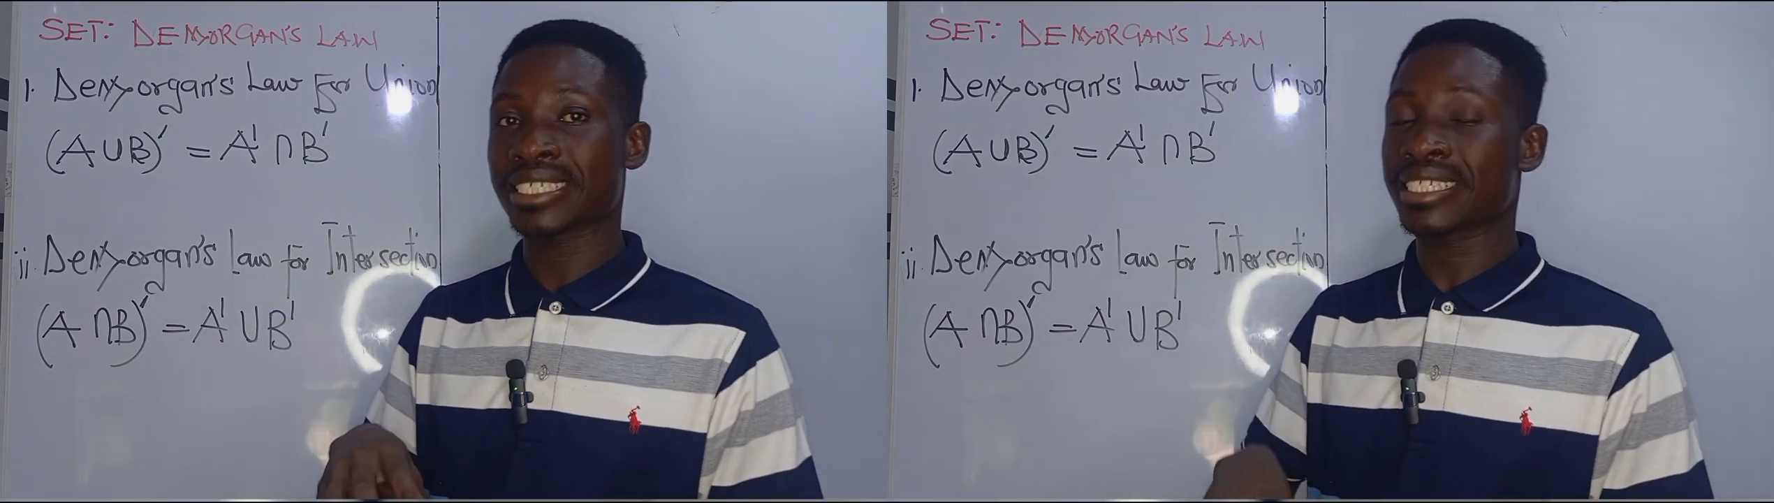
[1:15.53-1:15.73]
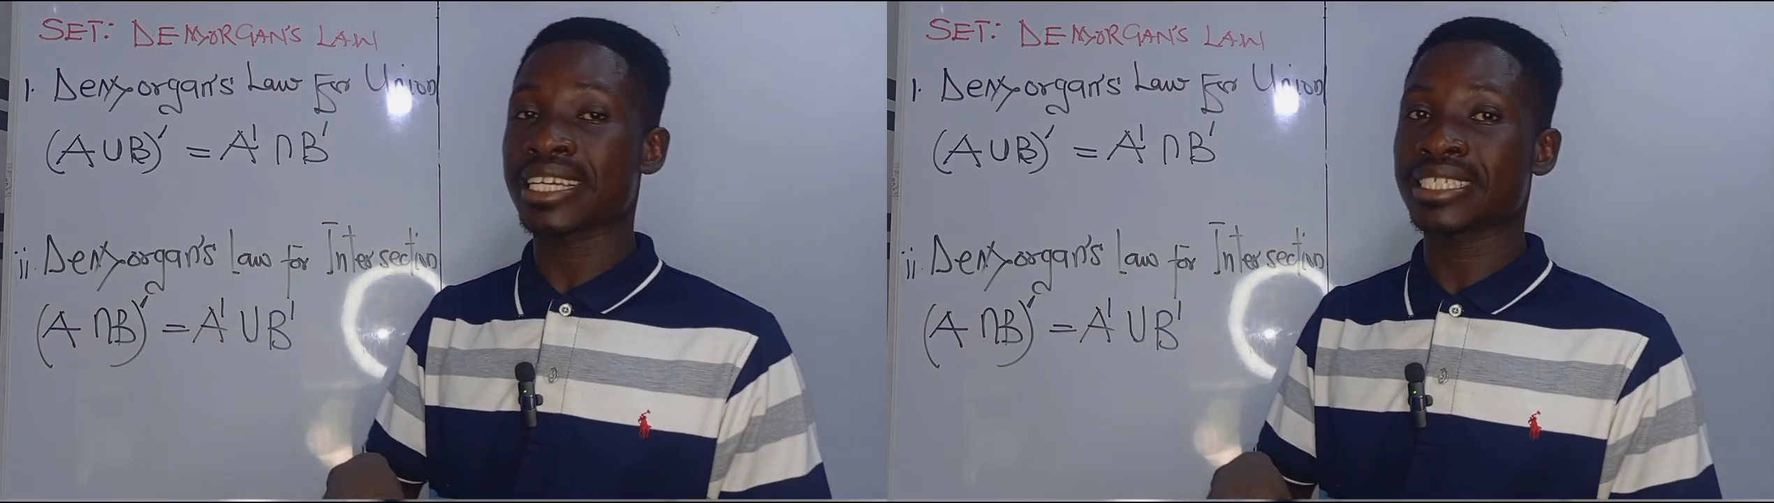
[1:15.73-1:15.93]

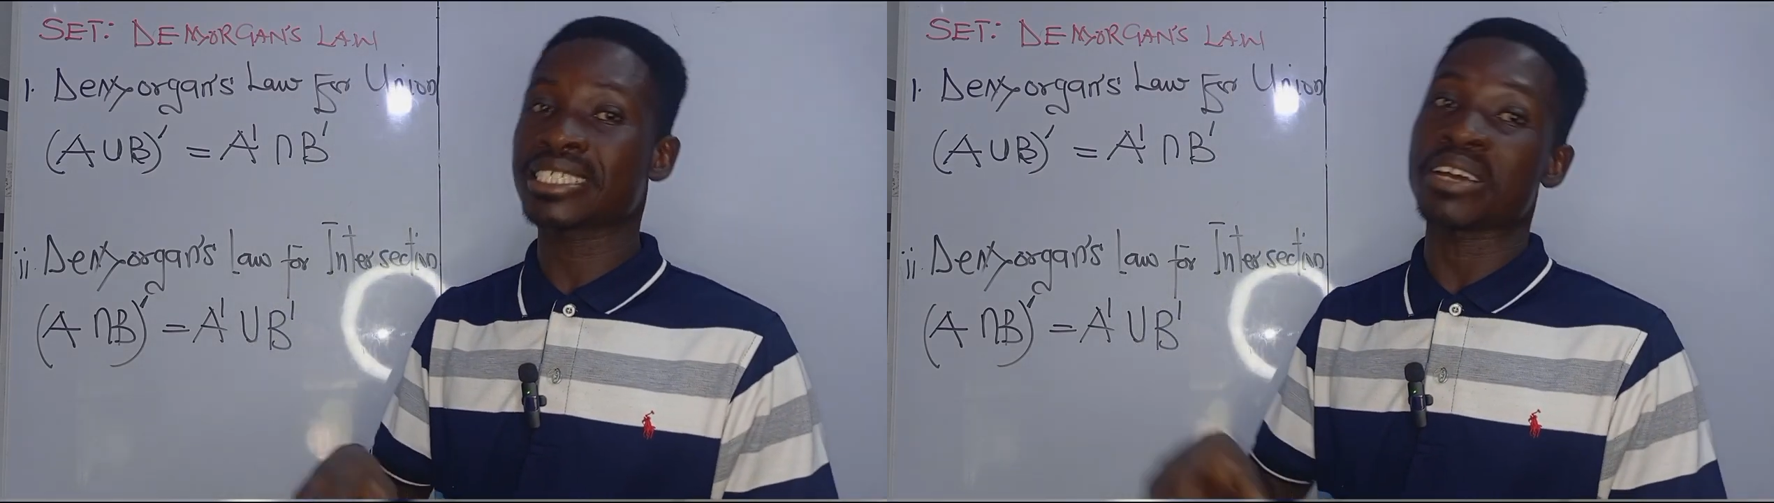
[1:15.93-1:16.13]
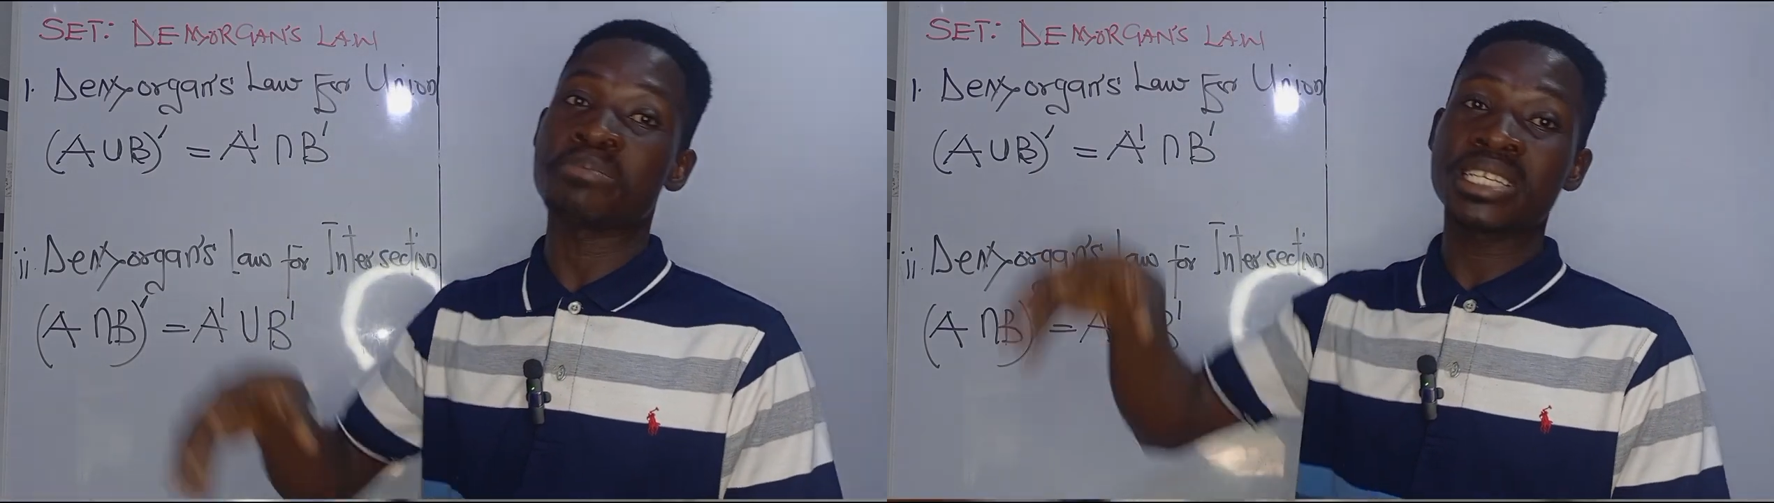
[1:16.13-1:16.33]
said
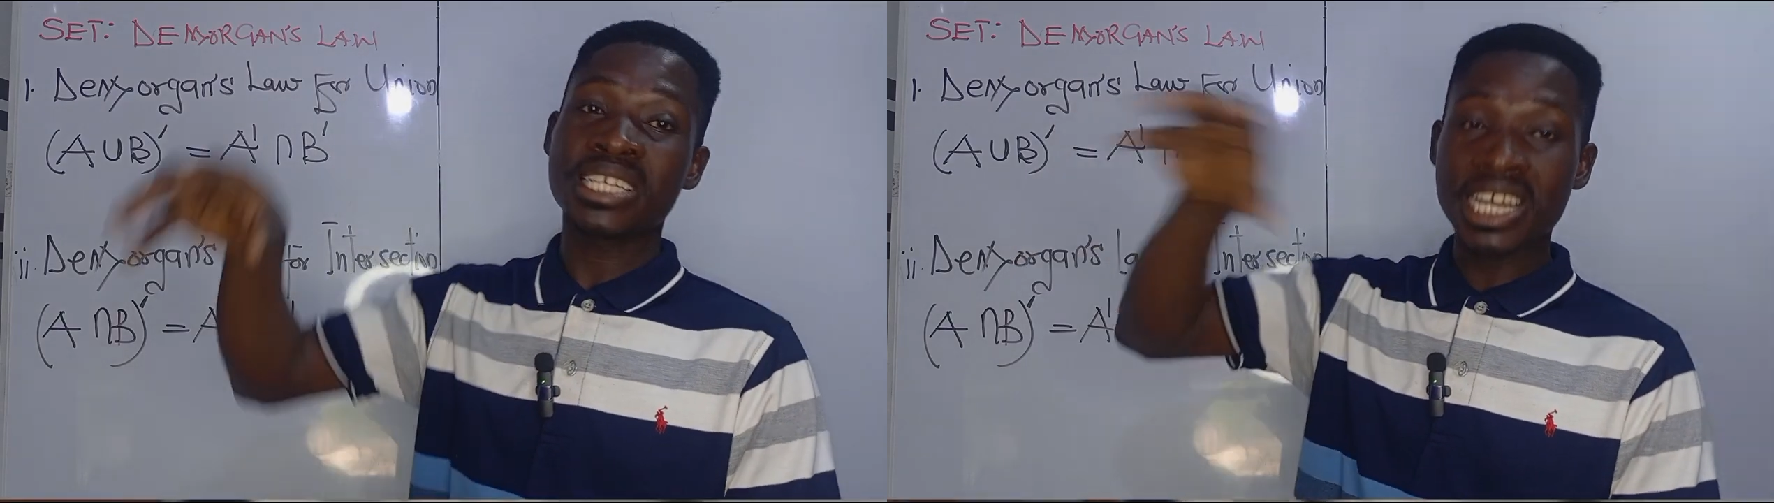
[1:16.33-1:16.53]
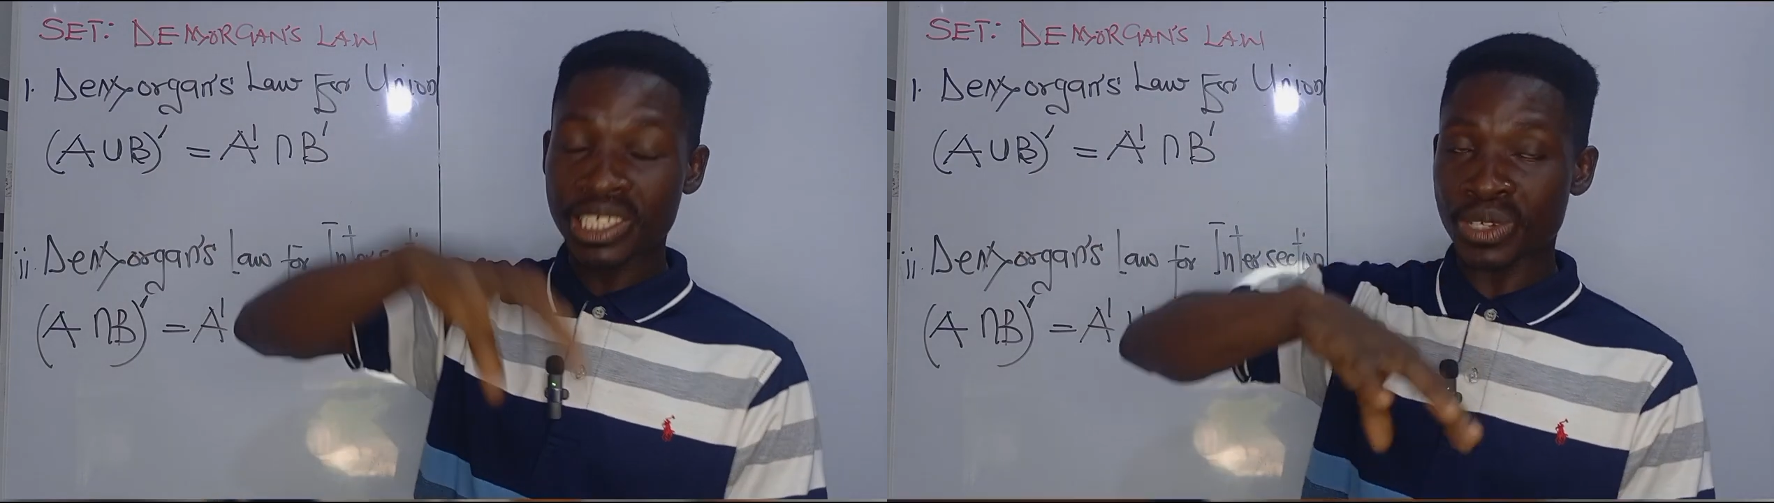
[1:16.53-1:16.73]

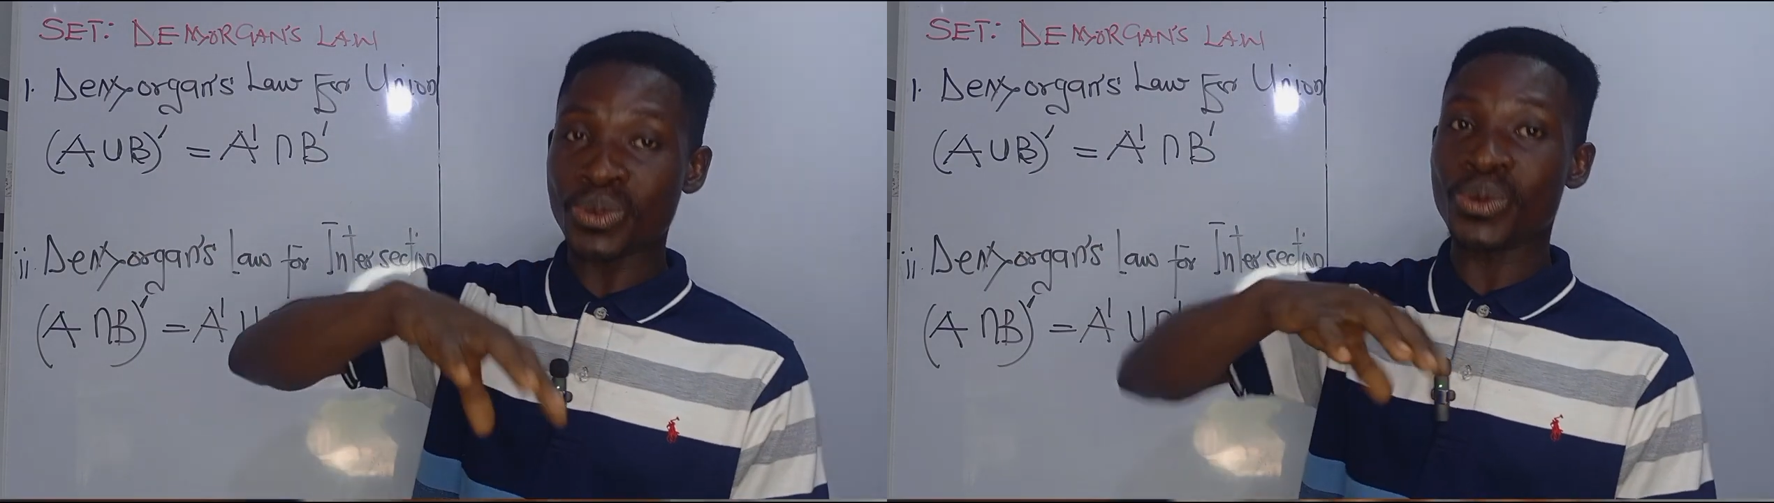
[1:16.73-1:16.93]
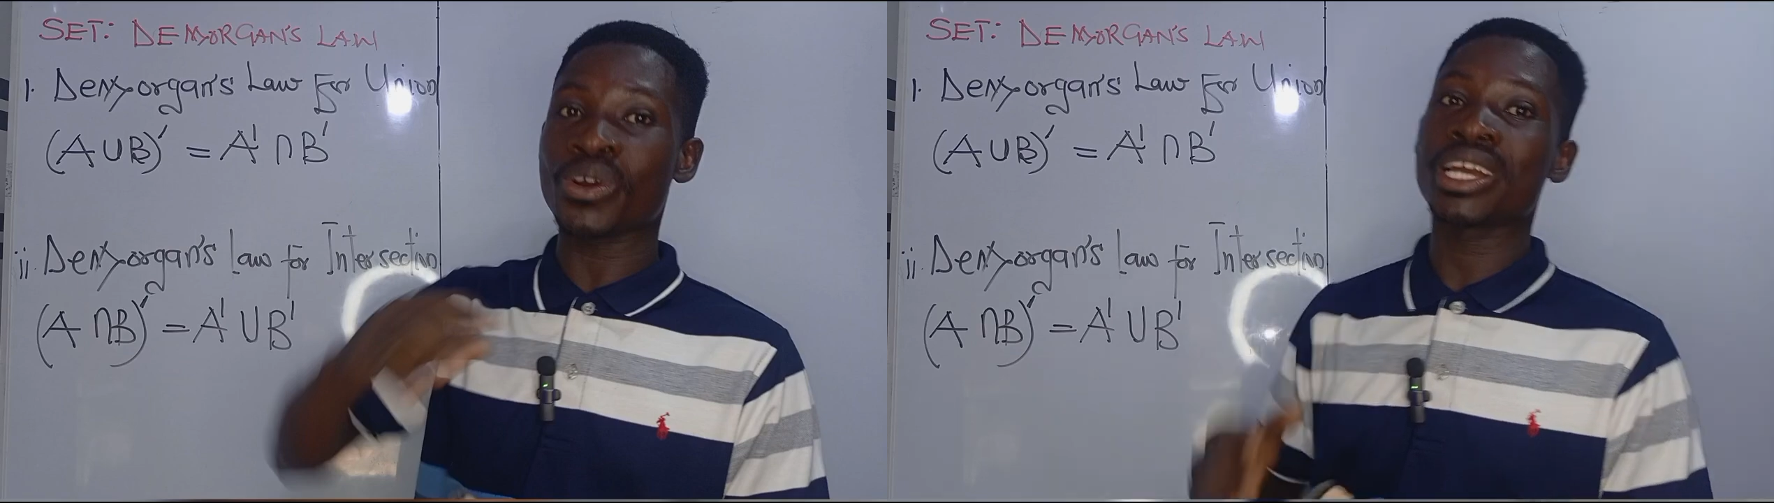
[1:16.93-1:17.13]
some years
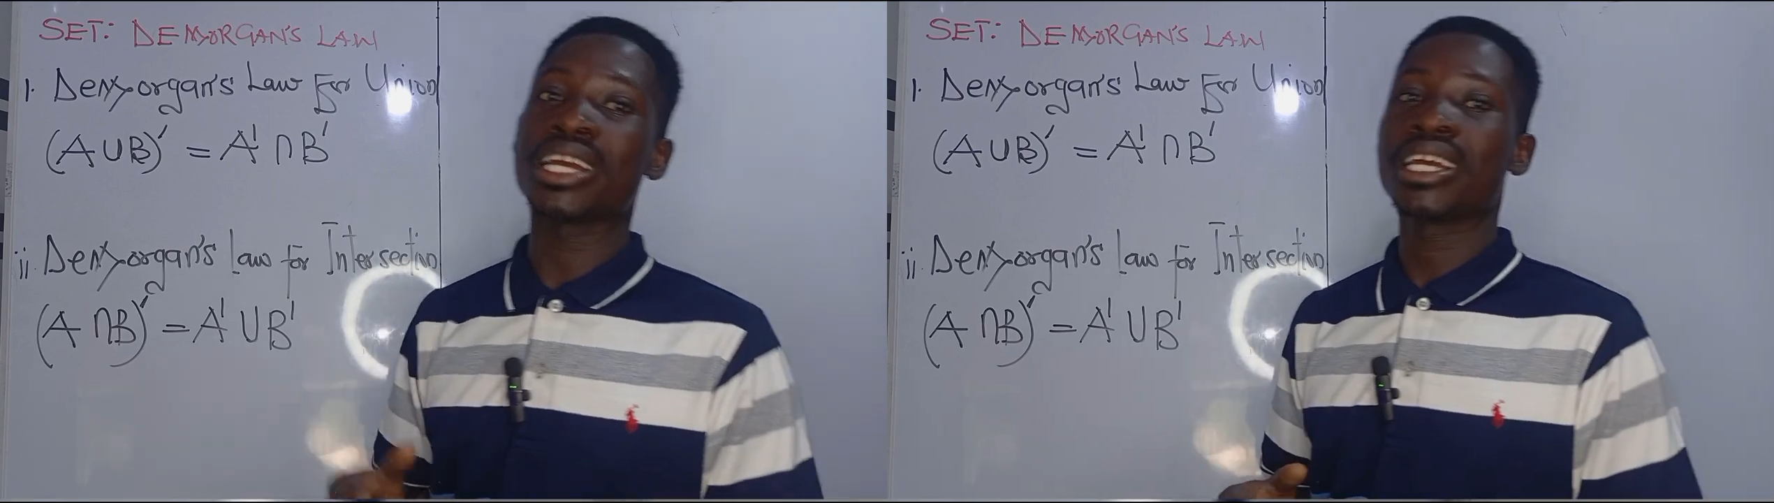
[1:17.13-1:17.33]
ago